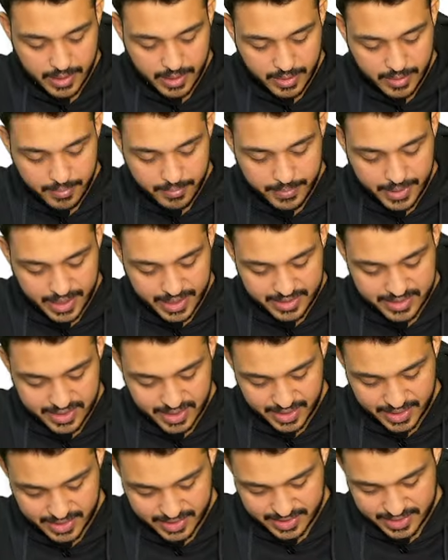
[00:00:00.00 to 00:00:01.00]

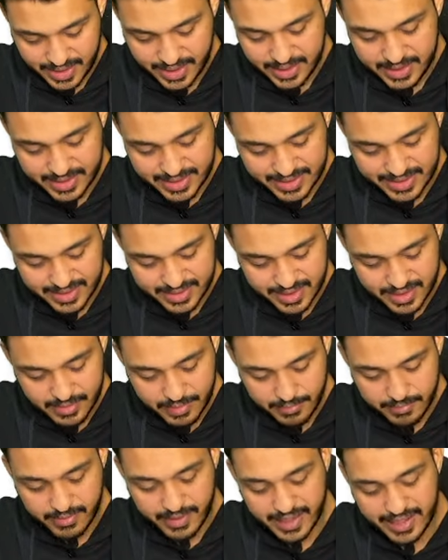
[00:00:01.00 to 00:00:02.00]
meningitis, right? This is the
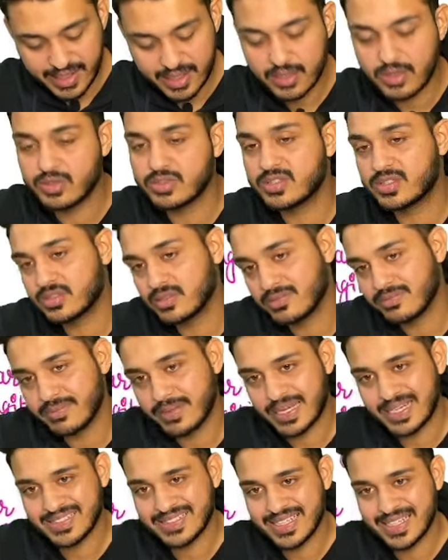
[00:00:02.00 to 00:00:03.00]
viral causes of
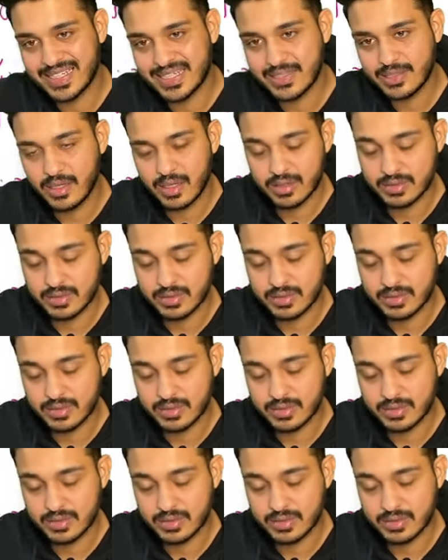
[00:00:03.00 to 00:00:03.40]
meningitis,